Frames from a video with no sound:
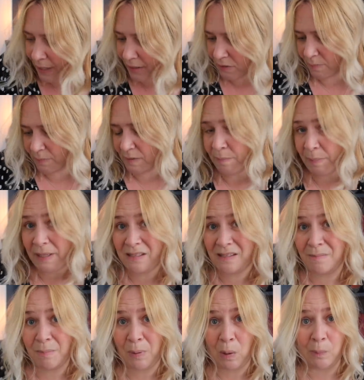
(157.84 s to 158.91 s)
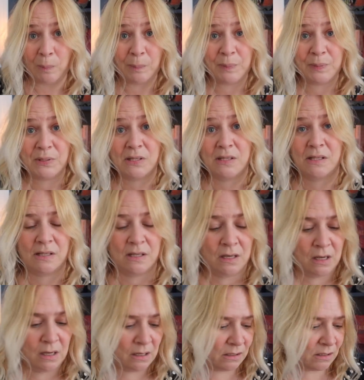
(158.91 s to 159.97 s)
picked up some bits and bobs, so
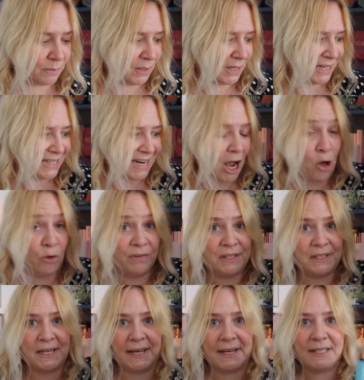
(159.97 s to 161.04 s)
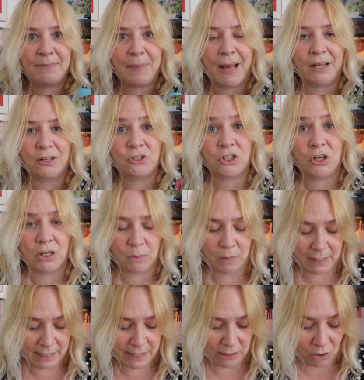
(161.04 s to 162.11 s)
I'm going to delve into his bag and show you
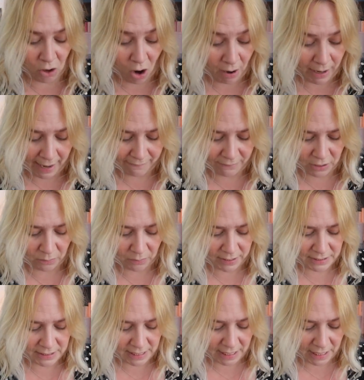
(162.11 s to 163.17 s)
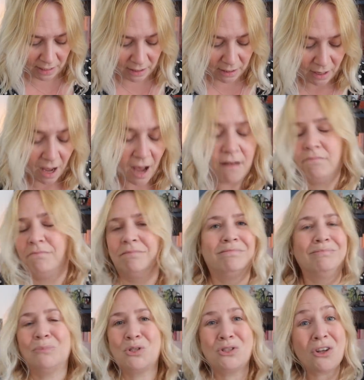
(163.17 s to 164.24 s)
what he got. I have no idea.
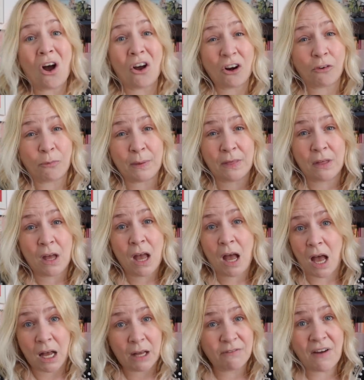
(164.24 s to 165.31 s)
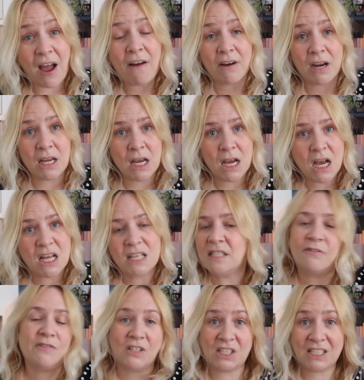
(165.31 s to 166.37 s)
I'm starting off with a very
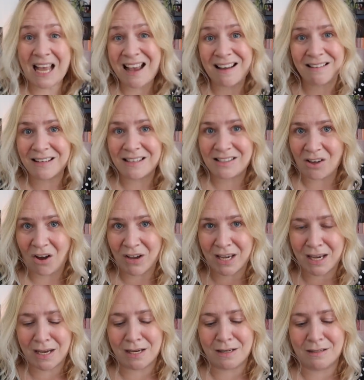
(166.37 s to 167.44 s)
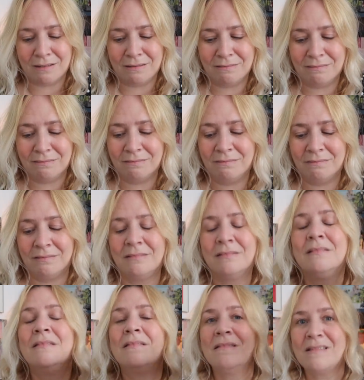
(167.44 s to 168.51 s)
sophisticated and exciting,
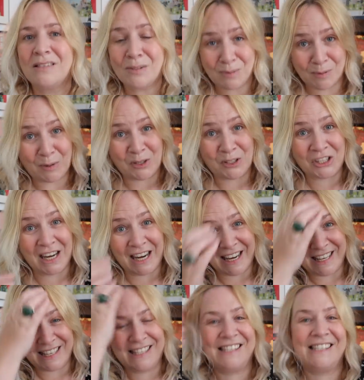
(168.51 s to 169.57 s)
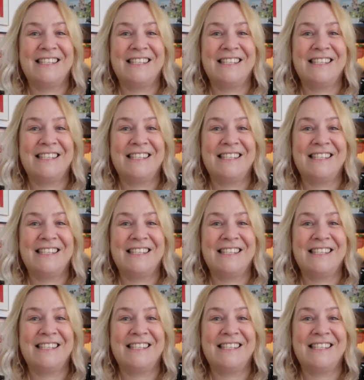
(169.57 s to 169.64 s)
some sponges.